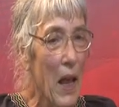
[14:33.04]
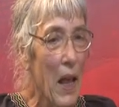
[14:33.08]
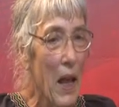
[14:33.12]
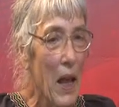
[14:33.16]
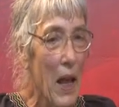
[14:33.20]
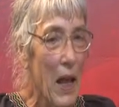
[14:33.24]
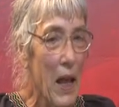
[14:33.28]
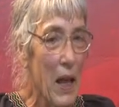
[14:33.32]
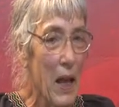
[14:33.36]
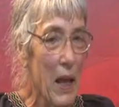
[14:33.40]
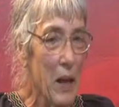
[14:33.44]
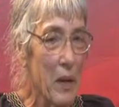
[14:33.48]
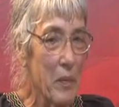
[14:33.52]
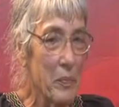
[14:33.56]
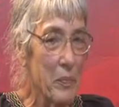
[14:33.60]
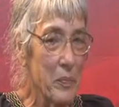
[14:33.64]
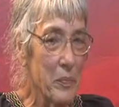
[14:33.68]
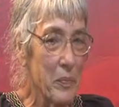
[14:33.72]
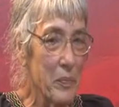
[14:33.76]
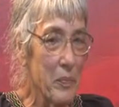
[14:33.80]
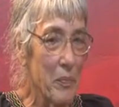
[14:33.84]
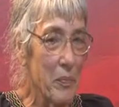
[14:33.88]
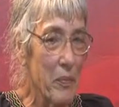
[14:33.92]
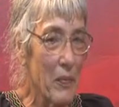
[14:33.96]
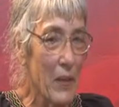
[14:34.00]
Um,
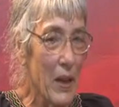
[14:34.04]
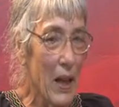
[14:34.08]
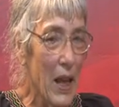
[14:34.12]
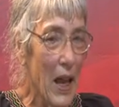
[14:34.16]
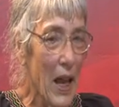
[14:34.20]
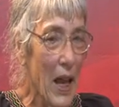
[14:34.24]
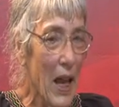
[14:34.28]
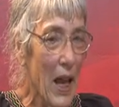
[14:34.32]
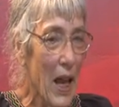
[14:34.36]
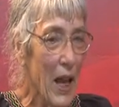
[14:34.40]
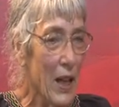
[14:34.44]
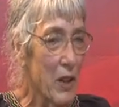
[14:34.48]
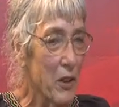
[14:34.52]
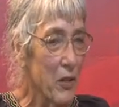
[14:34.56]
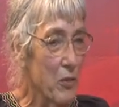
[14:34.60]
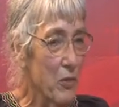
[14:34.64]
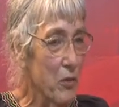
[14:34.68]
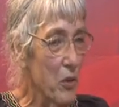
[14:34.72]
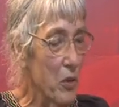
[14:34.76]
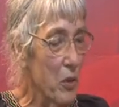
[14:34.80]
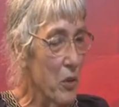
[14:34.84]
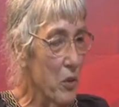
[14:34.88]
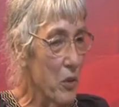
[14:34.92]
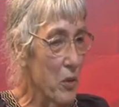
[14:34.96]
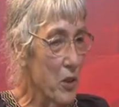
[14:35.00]
and of
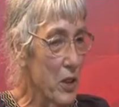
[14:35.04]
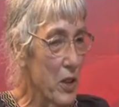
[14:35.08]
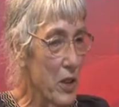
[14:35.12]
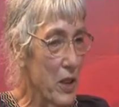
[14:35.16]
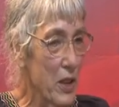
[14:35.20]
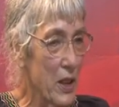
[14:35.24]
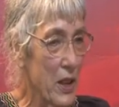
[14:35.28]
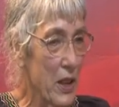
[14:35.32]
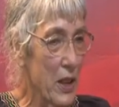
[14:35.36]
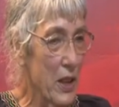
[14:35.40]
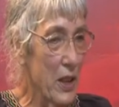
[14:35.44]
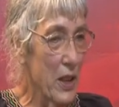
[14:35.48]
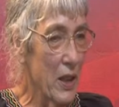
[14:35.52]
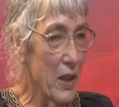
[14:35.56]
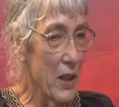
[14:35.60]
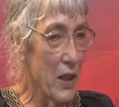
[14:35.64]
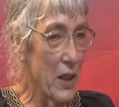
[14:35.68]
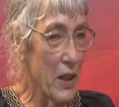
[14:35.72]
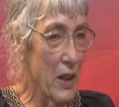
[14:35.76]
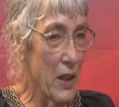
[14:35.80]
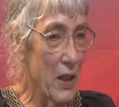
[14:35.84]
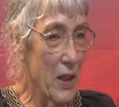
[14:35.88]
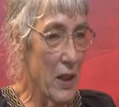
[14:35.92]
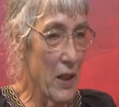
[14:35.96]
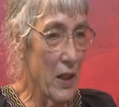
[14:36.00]
course, the
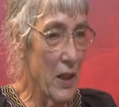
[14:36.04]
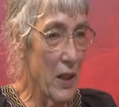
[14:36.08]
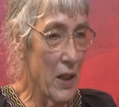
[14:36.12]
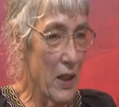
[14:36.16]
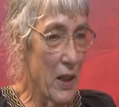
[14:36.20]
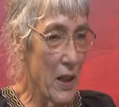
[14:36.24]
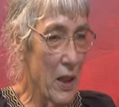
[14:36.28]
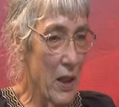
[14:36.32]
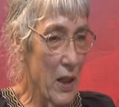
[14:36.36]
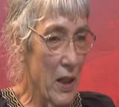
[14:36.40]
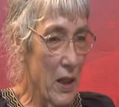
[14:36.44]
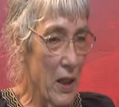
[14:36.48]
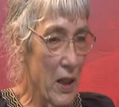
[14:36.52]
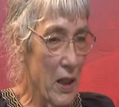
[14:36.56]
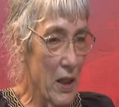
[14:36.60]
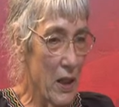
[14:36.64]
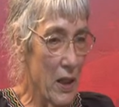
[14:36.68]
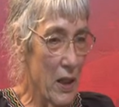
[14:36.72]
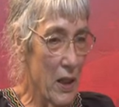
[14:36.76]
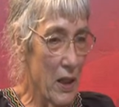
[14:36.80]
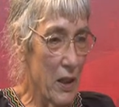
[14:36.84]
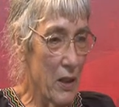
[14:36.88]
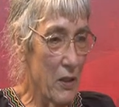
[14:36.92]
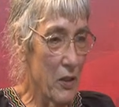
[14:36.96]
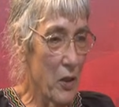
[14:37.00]

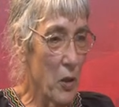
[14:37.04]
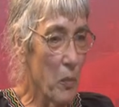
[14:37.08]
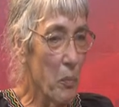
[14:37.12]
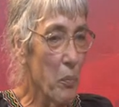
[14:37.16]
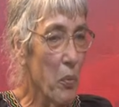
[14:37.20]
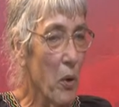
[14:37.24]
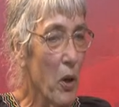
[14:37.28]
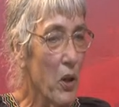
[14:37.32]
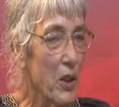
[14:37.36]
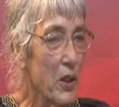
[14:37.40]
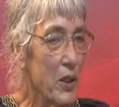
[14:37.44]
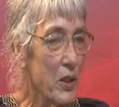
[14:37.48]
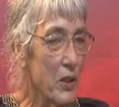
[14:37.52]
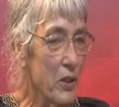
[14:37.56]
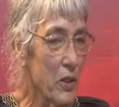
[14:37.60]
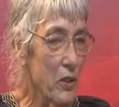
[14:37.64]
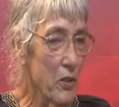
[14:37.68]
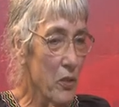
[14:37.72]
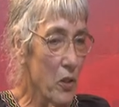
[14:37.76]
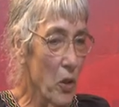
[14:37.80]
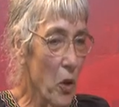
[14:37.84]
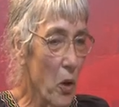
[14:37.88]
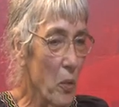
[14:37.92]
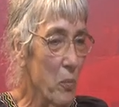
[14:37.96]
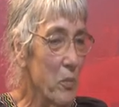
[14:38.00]
the, poli- the
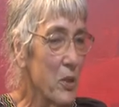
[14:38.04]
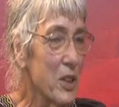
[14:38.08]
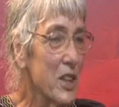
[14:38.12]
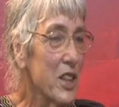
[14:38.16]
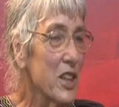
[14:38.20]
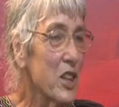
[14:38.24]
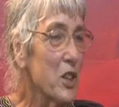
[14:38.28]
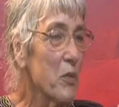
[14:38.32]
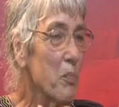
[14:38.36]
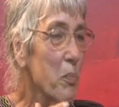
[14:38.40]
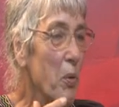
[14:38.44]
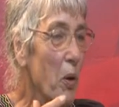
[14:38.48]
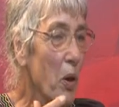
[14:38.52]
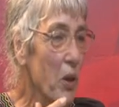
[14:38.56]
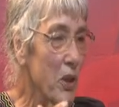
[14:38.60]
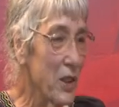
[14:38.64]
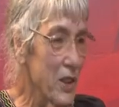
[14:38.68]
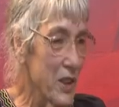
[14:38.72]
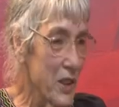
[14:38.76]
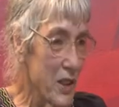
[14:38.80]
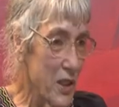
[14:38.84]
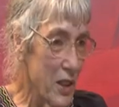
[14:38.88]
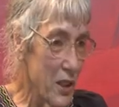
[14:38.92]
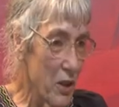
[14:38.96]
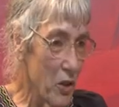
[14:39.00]
communist
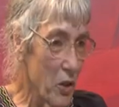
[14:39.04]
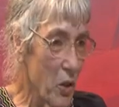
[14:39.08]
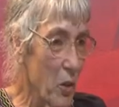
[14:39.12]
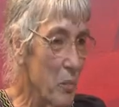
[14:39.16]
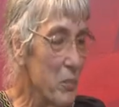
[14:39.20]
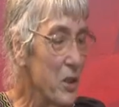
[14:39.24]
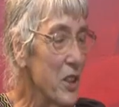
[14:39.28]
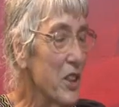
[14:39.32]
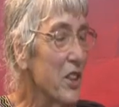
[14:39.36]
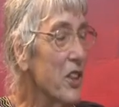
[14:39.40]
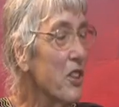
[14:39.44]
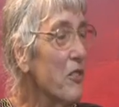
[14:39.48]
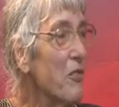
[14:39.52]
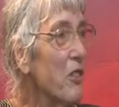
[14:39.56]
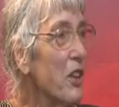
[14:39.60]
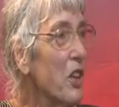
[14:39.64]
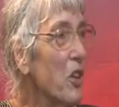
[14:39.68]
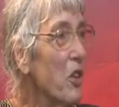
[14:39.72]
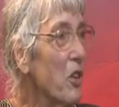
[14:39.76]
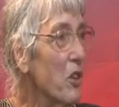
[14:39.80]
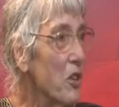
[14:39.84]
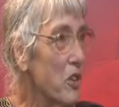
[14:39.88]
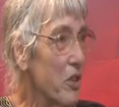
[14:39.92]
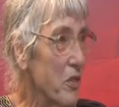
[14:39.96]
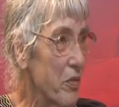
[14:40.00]
policy, communist
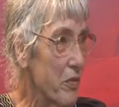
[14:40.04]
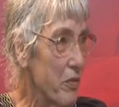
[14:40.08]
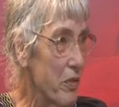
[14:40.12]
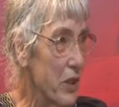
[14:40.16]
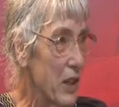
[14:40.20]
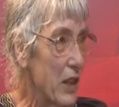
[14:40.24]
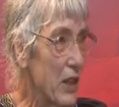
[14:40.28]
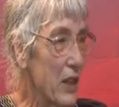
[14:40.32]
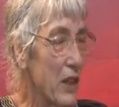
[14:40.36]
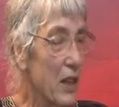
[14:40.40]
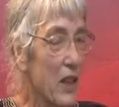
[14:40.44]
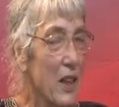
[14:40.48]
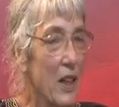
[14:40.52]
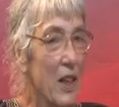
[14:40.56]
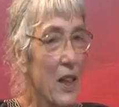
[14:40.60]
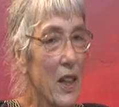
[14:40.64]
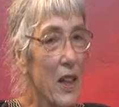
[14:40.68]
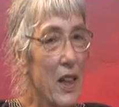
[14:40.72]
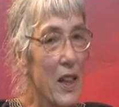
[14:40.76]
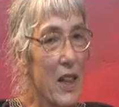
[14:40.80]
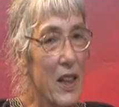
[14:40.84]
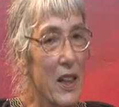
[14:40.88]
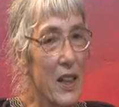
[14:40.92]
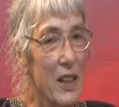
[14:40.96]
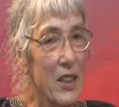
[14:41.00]
philosophy,
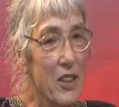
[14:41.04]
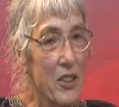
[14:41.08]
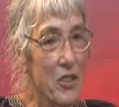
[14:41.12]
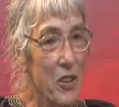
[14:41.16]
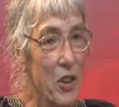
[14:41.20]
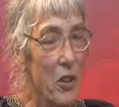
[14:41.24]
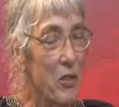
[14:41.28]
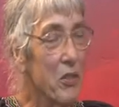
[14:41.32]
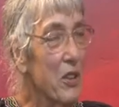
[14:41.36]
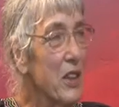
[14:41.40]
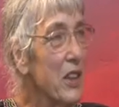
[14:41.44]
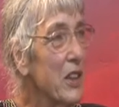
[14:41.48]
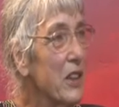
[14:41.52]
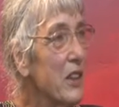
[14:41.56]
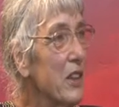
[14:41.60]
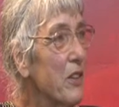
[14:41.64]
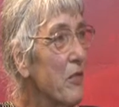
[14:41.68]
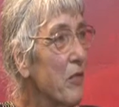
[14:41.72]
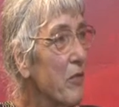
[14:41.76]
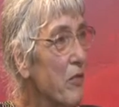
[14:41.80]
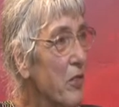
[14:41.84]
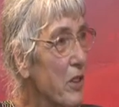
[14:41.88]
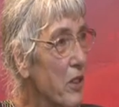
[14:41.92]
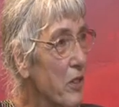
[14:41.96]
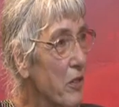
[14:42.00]
is totally
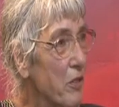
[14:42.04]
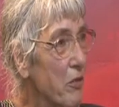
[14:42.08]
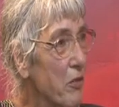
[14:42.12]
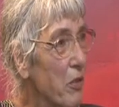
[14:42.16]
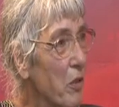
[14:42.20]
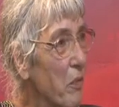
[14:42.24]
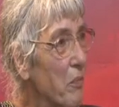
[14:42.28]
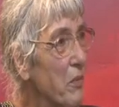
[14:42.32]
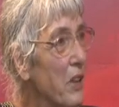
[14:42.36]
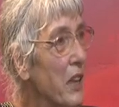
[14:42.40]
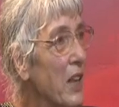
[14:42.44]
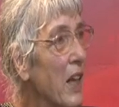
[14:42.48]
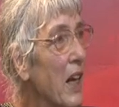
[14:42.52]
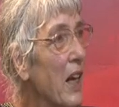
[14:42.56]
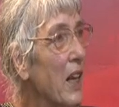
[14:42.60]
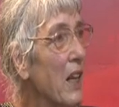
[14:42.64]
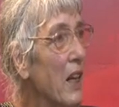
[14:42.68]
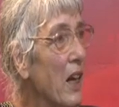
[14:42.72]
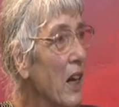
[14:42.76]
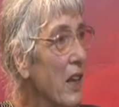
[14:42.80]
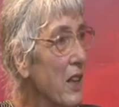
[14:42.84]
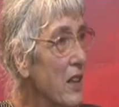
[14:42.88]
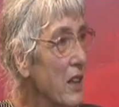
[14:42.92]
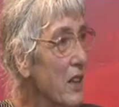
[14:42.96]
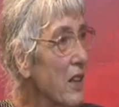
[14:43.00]
different from the
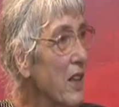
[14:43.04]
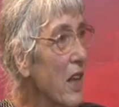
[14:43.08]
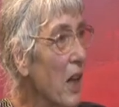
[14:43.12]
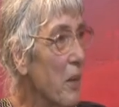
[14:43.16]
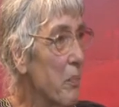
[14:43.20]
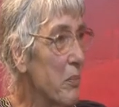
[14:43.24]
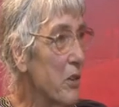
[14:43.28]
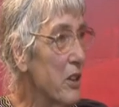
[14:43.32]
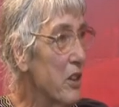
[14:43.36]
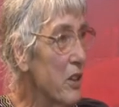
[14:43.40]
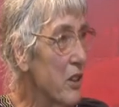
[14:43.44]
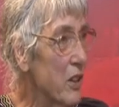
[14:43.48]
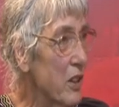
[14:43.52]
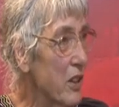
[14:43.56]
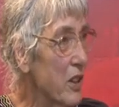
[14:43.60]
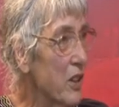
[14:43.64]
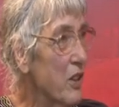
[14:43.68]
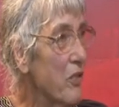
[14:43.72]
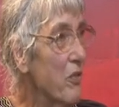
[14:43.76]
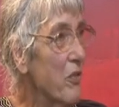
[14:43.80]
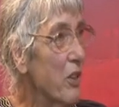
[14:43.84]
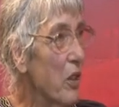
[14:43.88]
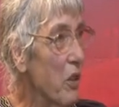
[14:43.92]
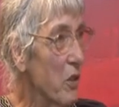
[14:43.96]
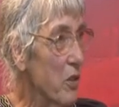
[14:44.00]
Allies' capitalist
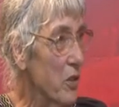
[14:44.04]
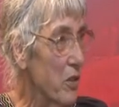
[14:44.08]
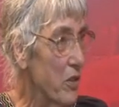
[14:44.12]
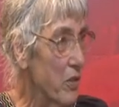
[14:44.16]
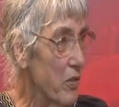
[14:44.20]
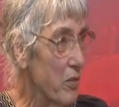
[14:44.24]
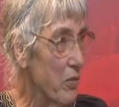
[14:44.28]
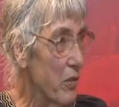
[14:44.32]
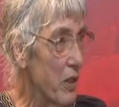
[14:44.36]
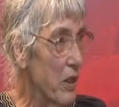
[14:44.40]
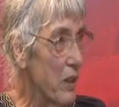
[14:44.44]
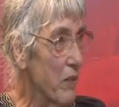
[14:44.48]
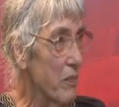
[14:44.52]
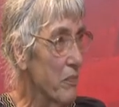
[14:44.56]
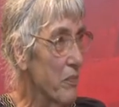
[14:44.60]
philosophy.